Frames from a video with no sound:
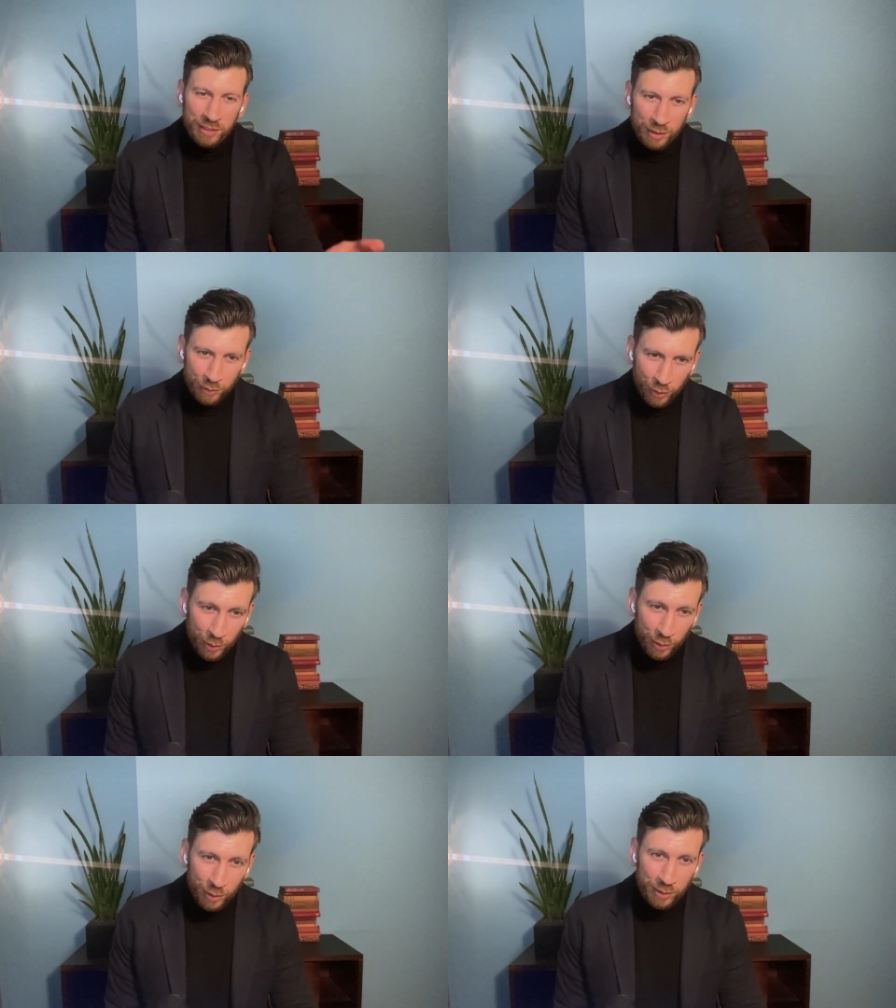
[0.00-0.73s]
as the
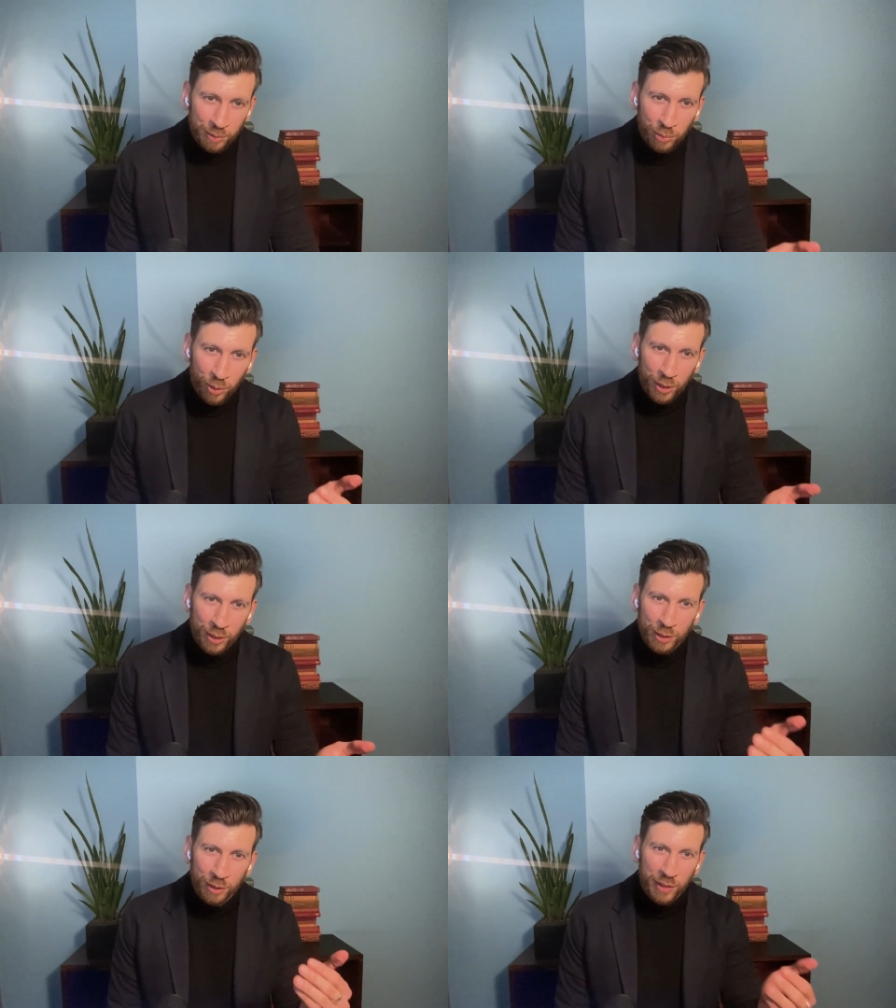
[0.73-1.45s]
focus
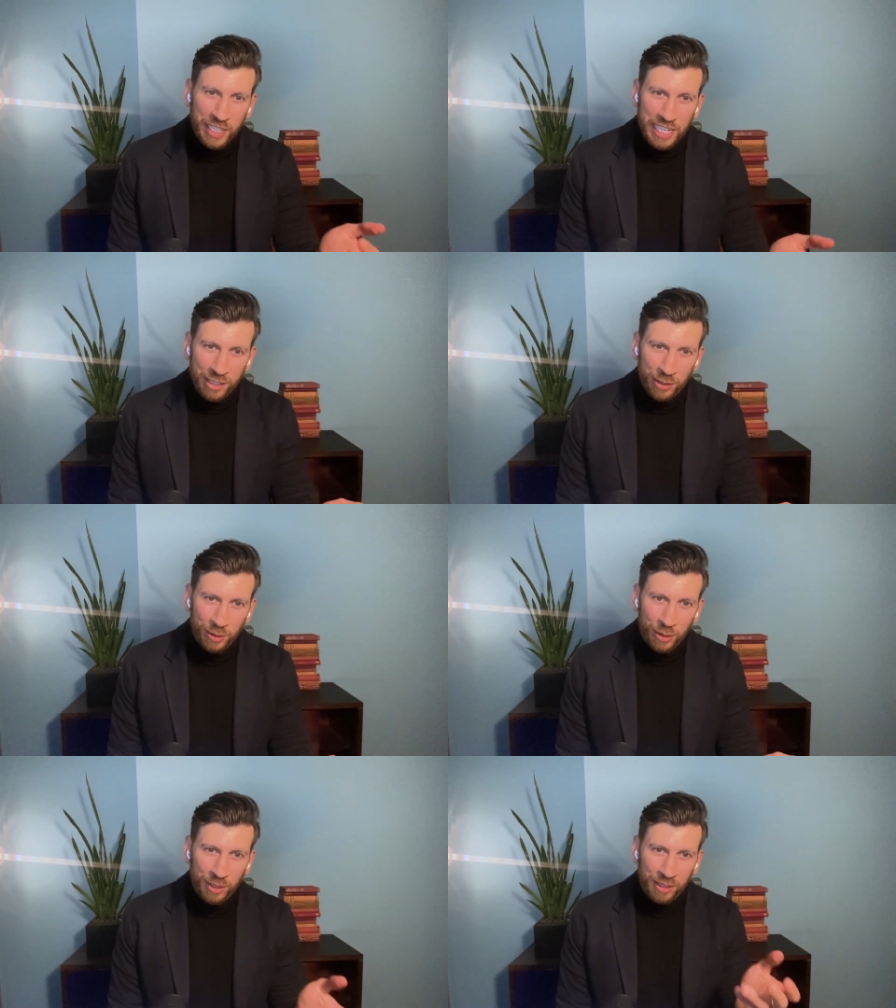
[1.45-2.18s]
point of the end all.